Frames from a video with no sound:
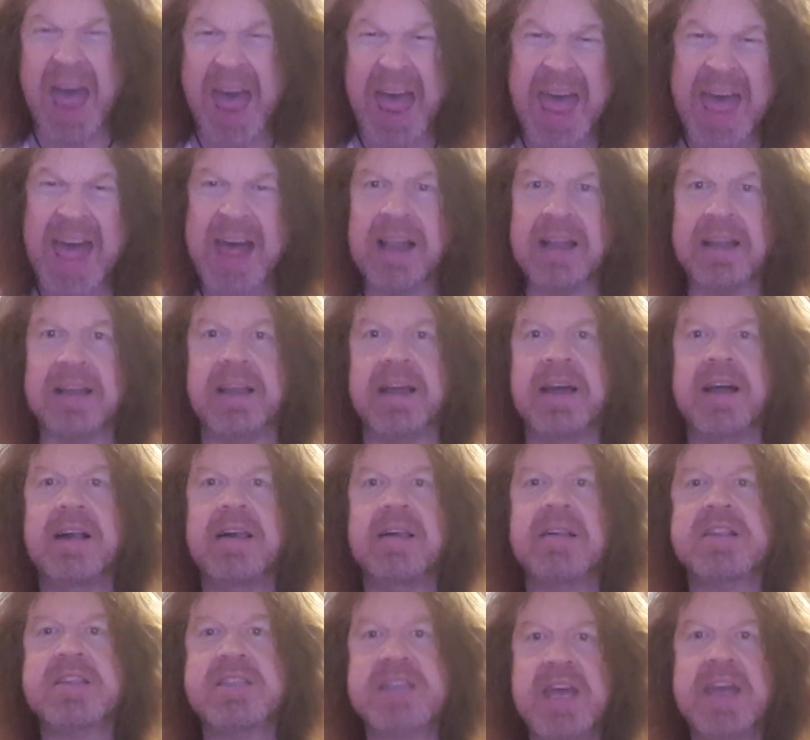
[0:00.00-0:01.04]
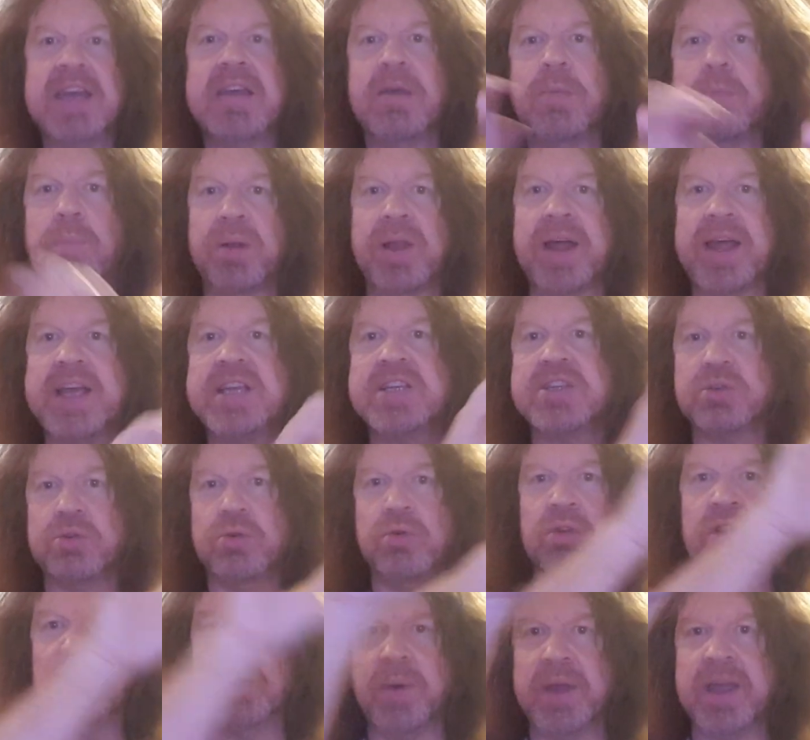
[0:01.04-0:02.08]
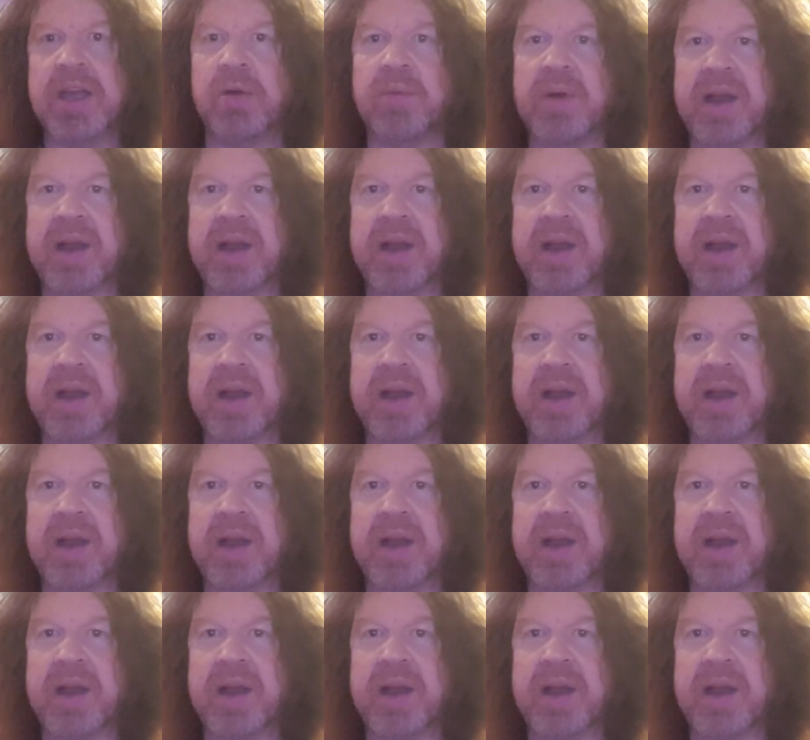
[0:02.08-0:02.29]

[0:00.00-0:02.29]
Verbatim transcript: hell taking place all the way